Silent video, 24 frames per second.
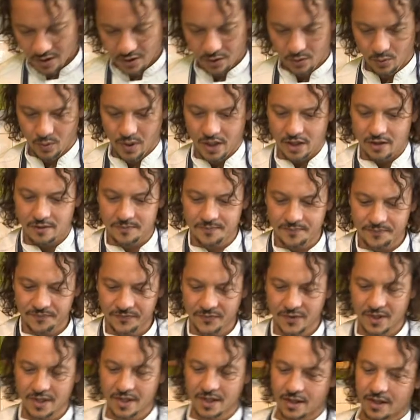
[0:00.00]
Well,
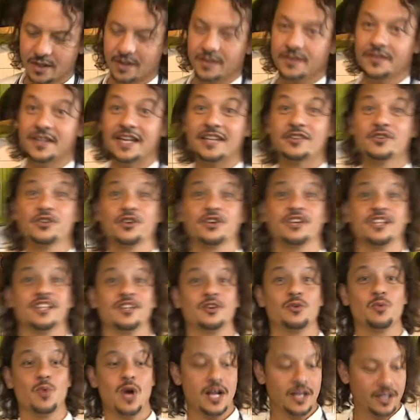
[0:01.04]
that took a
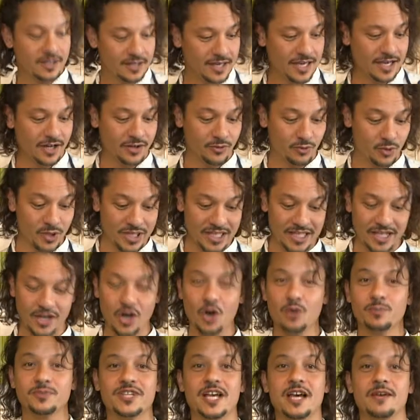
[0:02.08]
little while. I really
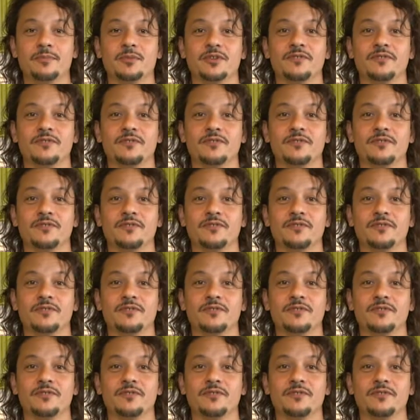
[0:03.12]
hope Simon